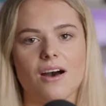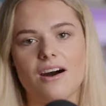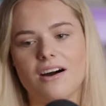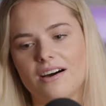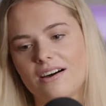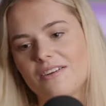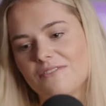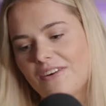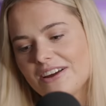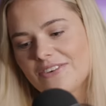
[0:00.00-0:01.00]
our
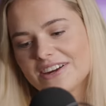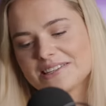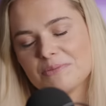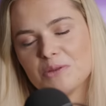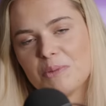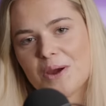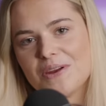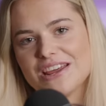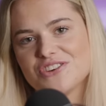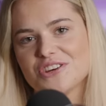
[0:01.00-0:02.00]
very, very small
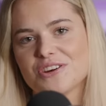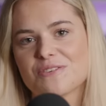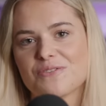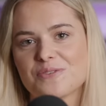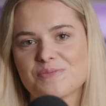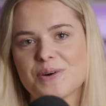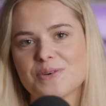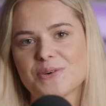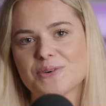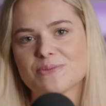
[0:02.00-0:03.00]
pony, Duke, from
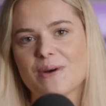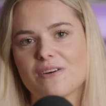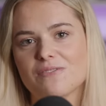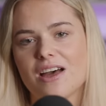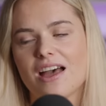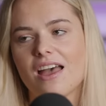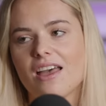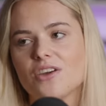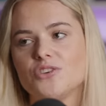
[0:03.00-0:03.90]
World Horse Welfare.